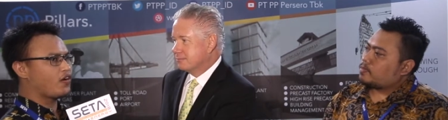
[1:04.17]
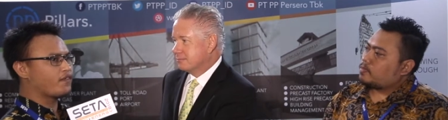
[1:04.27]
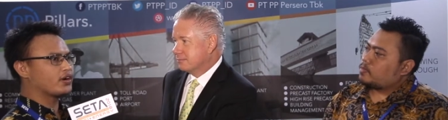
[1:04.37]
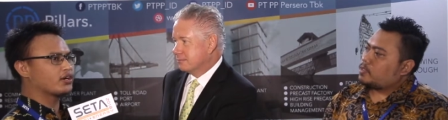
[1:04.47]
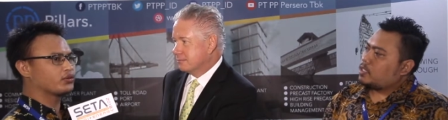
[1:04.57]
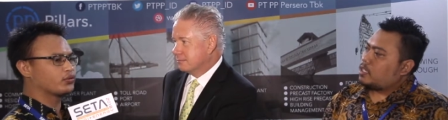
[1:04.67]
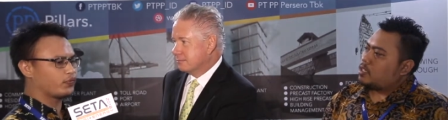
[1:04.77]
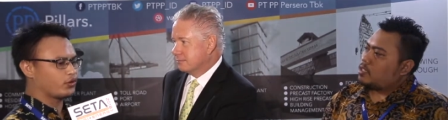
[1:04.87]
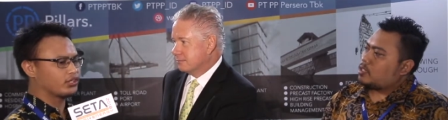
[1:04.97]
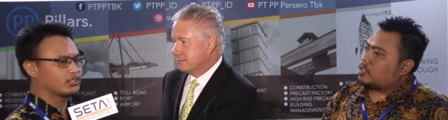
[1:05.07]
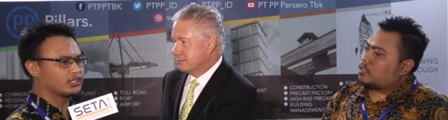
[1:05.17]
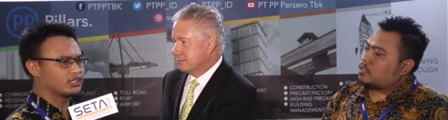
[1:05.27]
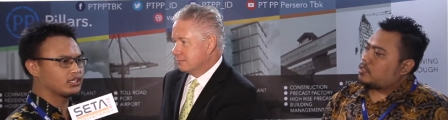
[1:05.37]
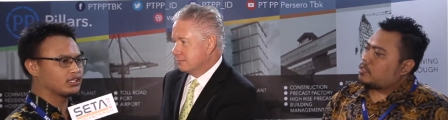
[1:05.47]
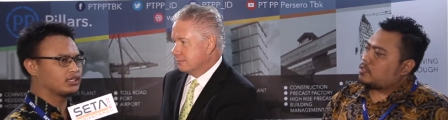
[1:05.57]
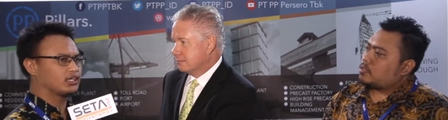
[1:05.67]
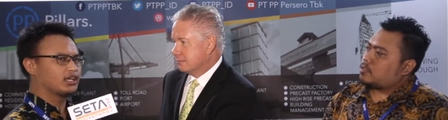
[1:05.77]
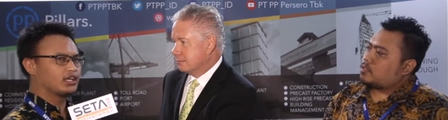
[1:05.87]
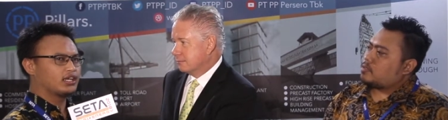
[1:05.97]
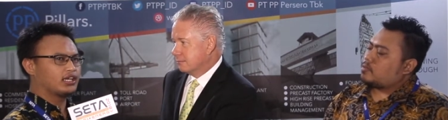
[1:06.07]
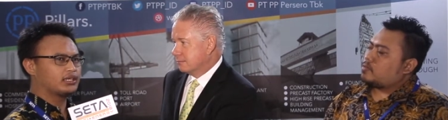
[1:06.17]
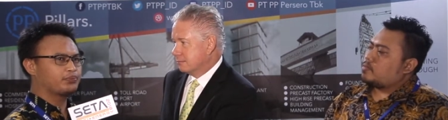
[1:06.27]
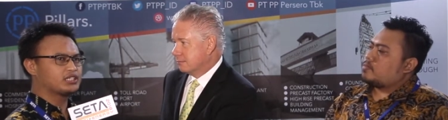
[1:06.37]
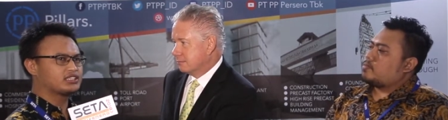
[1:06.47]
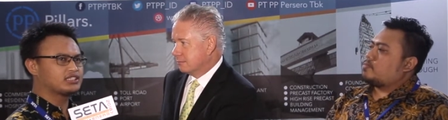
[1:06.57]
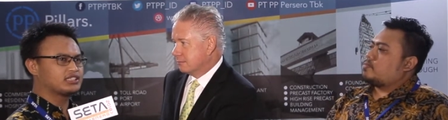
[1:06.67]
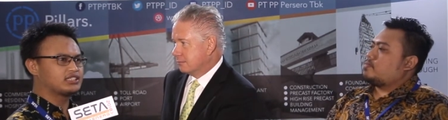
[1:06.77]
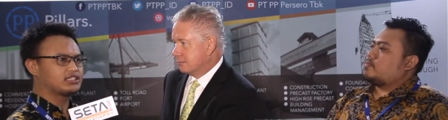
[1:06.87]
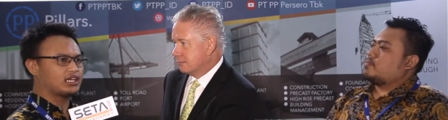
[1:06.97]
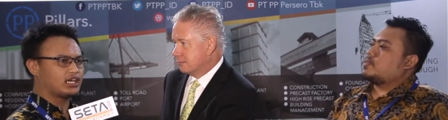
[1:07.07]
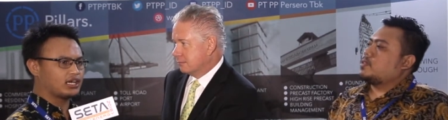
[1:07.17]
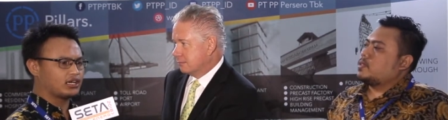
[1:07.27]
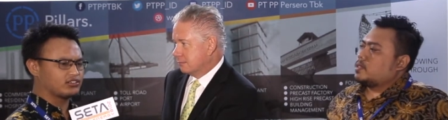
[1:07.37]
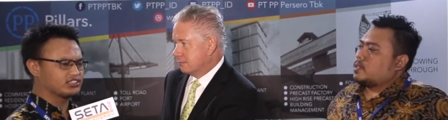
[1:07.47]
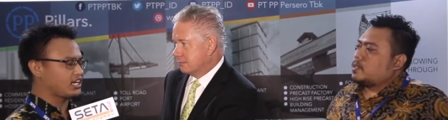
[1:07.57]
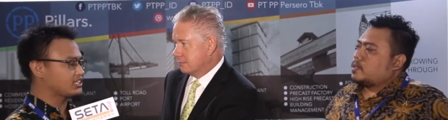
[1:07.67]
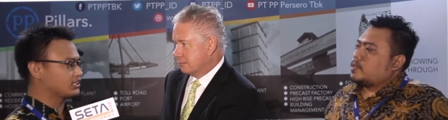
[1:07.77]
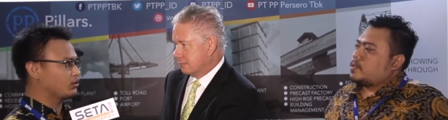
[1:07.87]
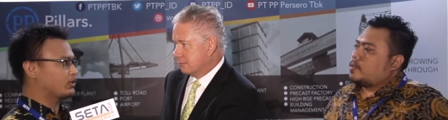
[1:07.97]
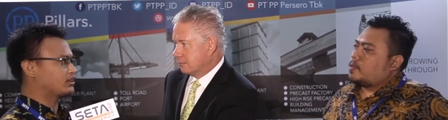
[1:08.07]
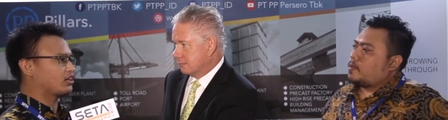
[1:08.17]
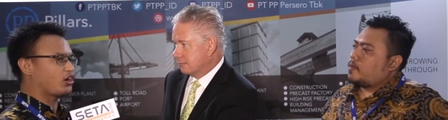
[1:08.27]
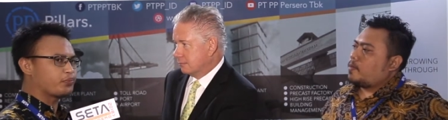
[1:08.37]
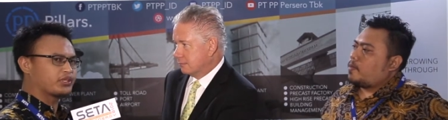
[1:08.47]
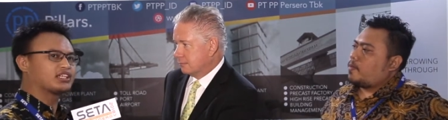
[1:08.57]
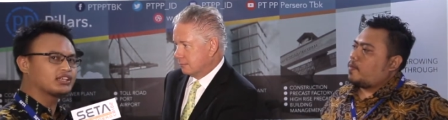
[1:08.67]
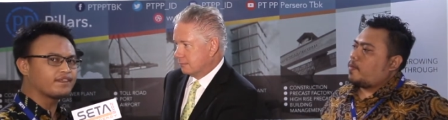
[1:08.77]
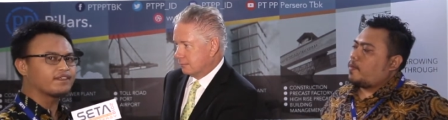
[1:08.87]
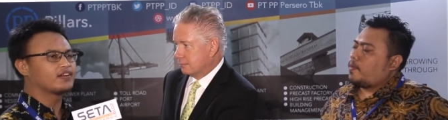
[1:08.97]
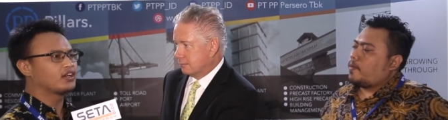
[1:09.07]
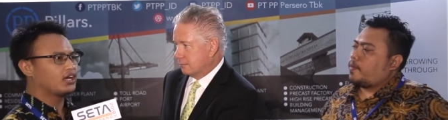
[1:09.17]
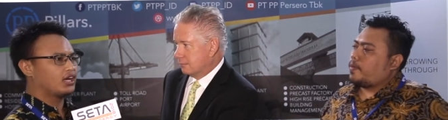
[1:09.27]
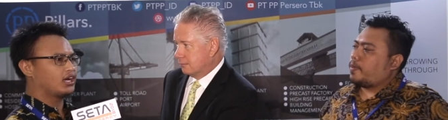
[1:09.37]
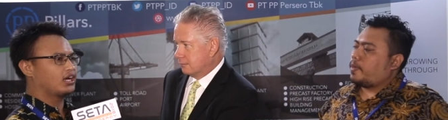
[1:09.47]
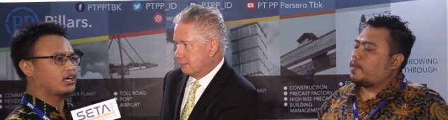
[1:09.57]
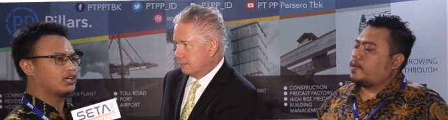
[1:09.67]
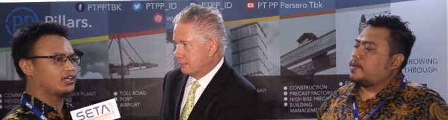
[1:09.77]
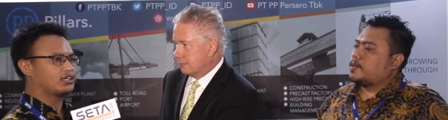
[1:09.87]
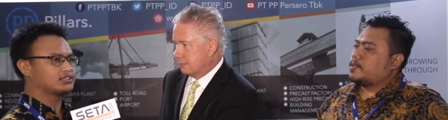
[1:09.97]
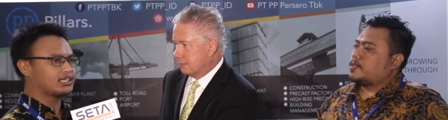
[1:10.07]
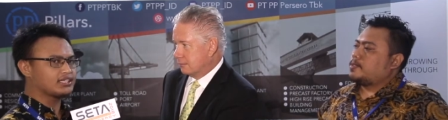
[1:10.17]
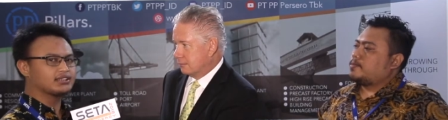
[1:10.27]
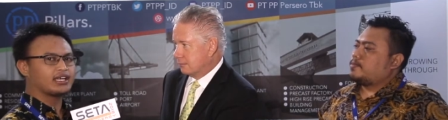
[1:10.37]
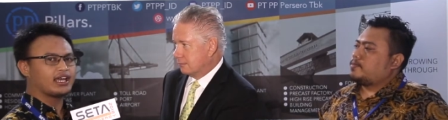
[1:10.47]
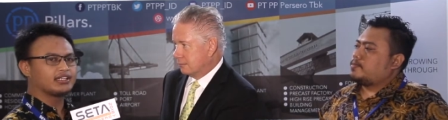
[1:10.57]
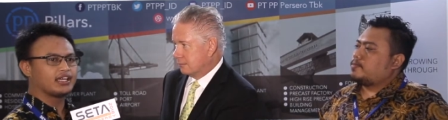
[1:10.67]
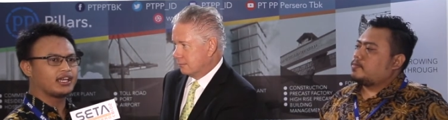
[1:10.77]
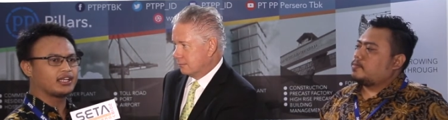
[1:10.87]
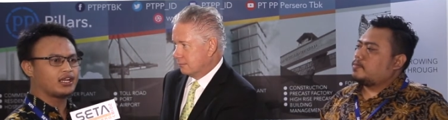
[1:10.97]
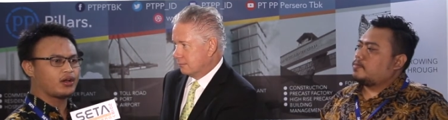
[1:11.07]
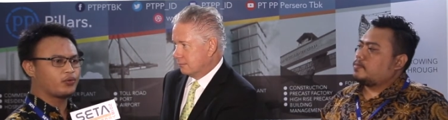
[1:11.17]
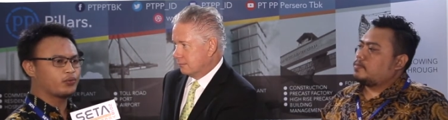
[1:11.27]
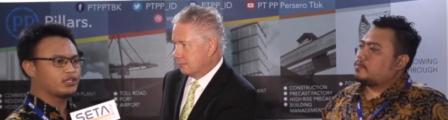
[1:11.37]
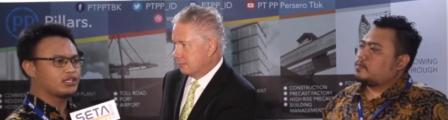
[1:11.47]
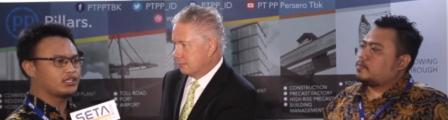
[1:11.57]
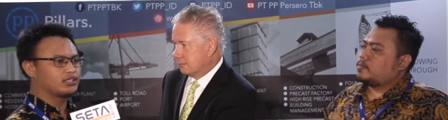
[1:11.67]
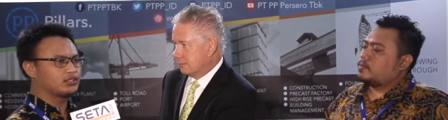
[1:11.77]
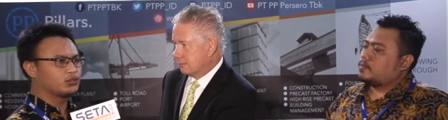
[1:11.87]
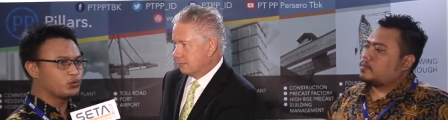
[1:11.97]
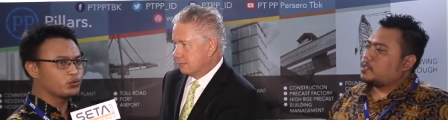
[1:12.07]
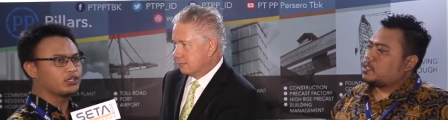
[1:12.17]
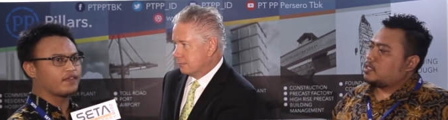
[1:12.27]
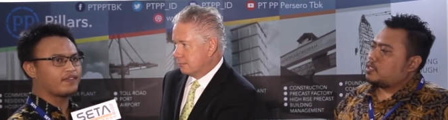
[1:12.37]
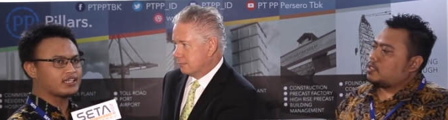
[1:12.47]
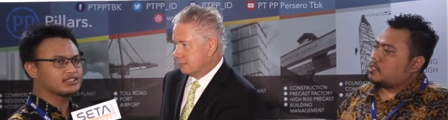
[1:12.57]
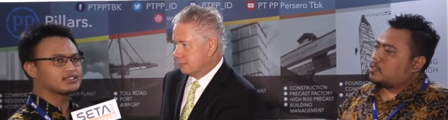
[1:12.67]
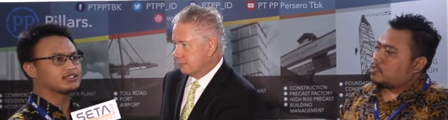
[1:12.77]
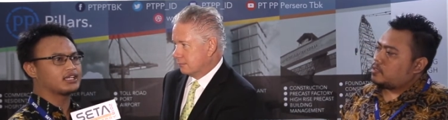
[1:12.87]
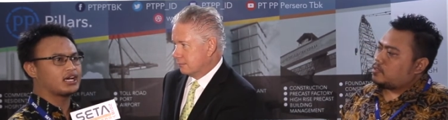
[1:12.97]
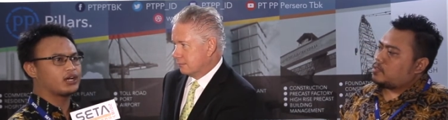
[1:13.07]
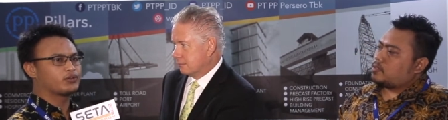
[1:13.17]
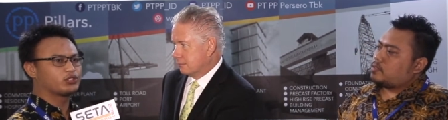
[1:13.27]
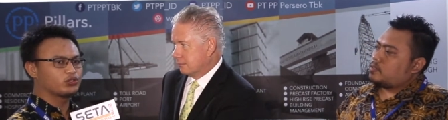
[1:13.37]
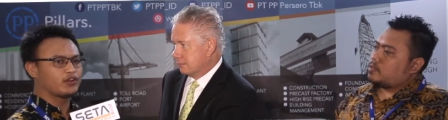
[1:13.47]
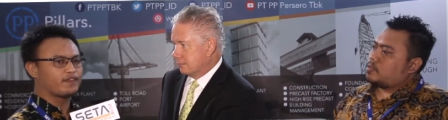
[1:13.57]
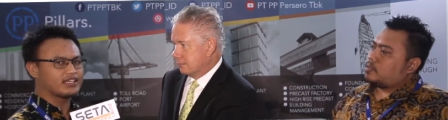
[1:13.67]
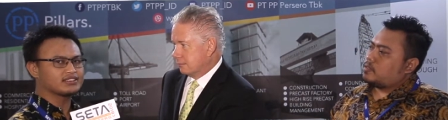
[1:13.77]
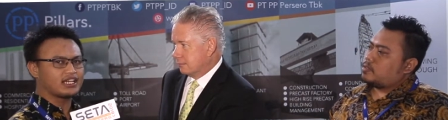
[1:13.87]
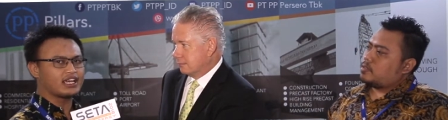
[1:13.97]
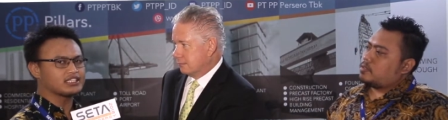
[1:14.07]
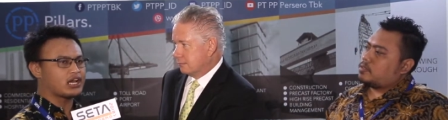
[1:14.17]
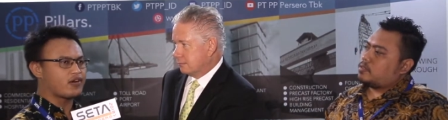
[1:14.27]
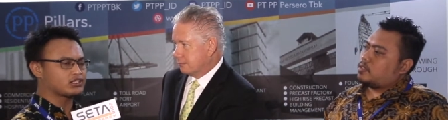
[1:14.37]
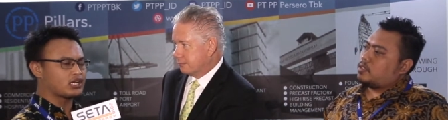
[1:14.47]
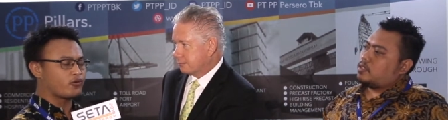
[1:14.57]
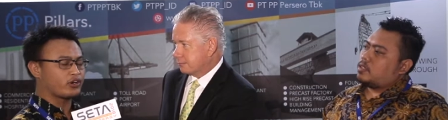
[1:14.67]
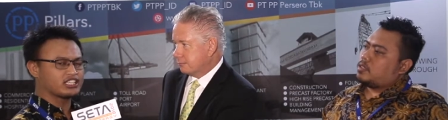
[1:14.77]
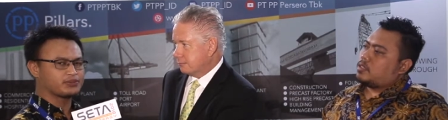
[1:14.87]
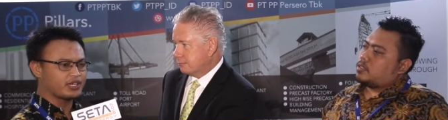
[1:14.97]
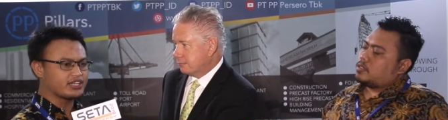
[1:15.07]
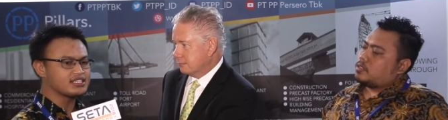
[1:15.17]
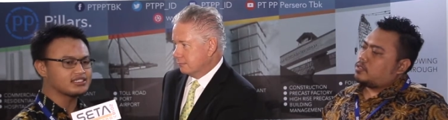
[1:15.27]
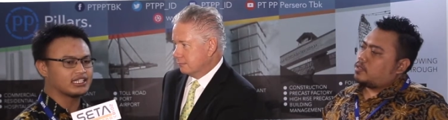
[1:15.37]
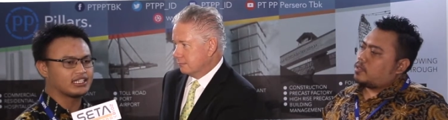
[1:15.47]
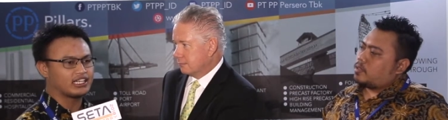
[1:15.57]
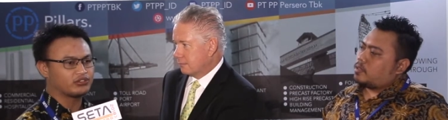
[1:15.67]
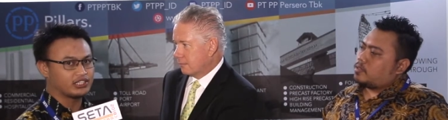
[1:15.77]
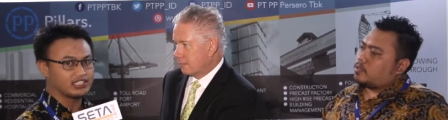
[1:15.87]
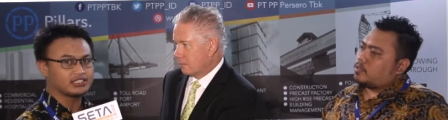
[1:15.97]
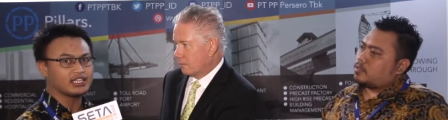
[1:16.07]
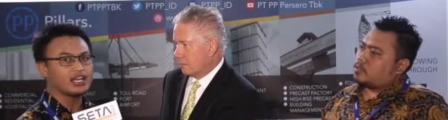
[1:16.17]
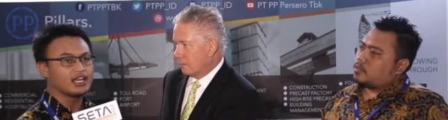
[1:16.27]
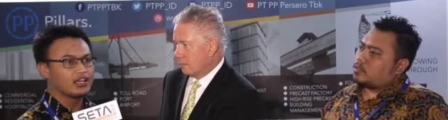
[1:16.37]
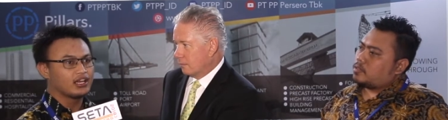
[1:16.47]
Speaker 1: offered for the EPC uh, construction with the competitive uh, side, and then uh, we do the fast uh, we do the fast track as our our experience in Indonesia.